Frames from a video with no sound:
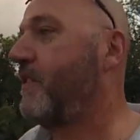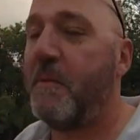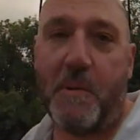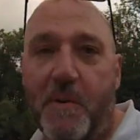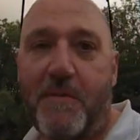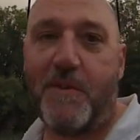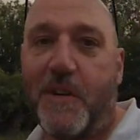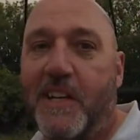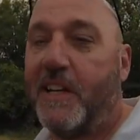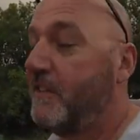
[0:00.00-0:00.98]
So it'll be worth
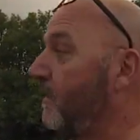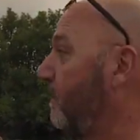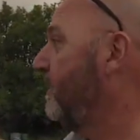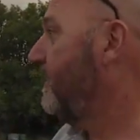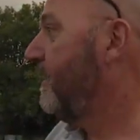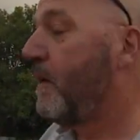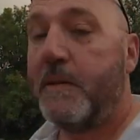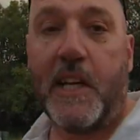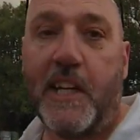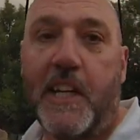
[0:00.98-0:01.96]
looking in. So
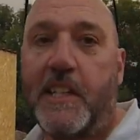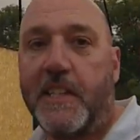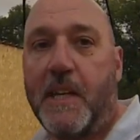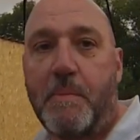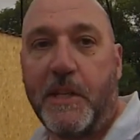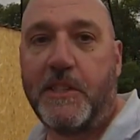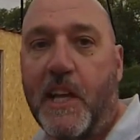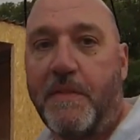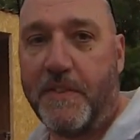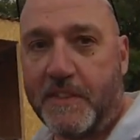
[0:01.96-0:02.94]
take it easy and be
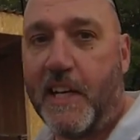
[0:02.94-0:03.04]
safe.